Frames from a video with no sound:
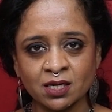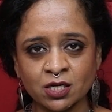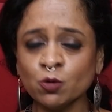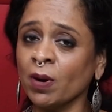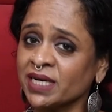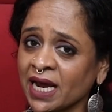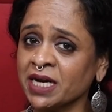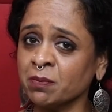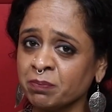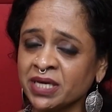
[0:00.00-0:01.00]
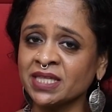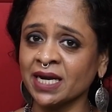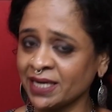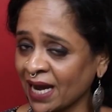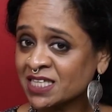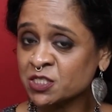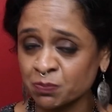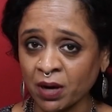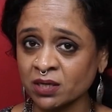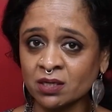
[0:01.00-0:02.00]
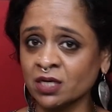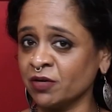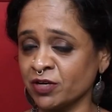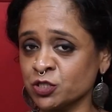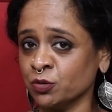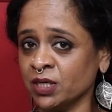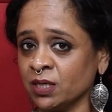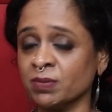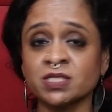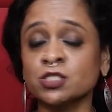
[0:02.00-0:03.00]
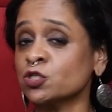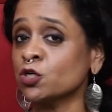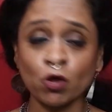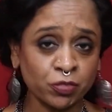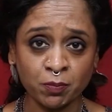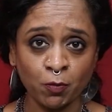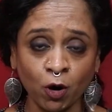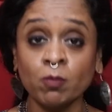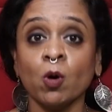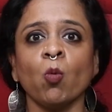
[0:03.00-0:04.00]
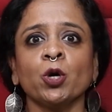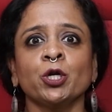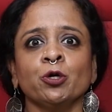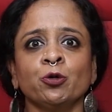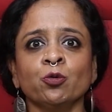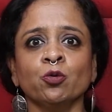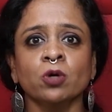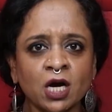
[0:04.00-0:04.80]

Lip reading: You might end up being their dad's partner eventually, but since you're not the mom, what do?